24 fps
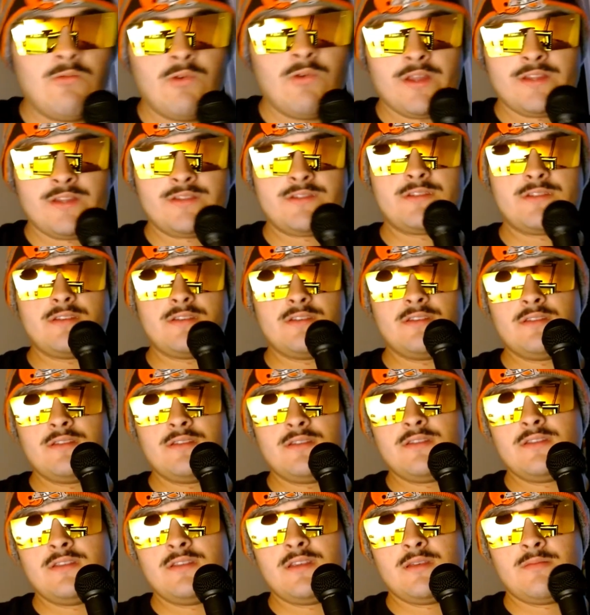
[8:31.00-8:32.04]
which,
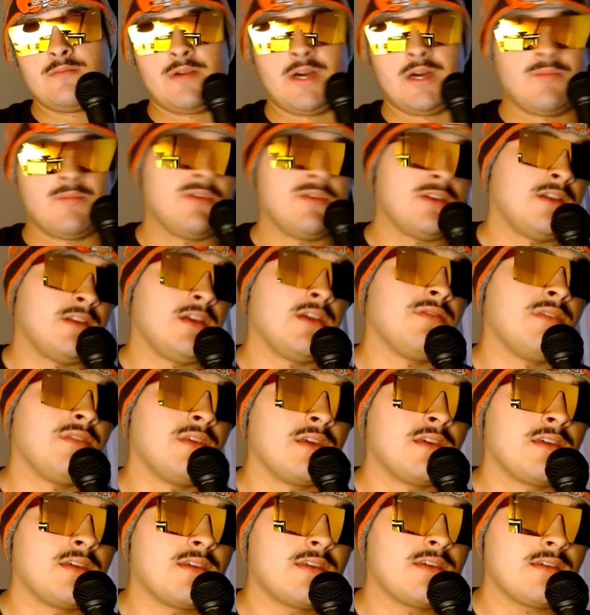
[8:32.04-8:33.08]
in my opinion, I
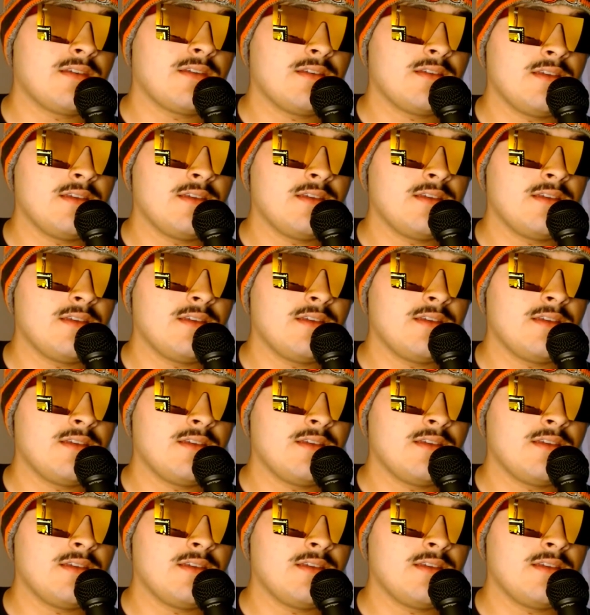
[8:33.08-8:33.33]
think